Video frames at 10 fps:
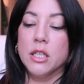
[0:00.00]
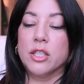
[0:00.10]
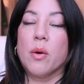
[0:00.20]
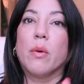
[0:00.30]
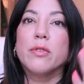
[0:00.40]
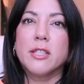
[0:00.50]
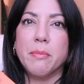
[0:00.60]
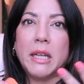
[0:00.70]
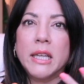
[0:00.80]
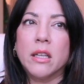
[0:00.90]
So I was
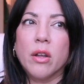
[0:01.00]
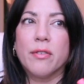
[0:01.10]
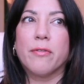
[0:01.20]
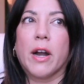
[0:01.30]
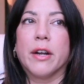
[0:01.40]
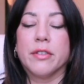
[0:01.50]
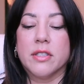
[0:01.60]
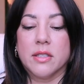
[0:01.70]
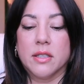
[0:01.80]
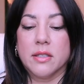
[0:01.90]
smelling a lot of
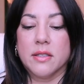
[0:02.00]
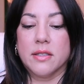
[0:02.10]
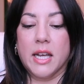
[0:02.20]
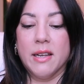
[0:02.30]
fragrances.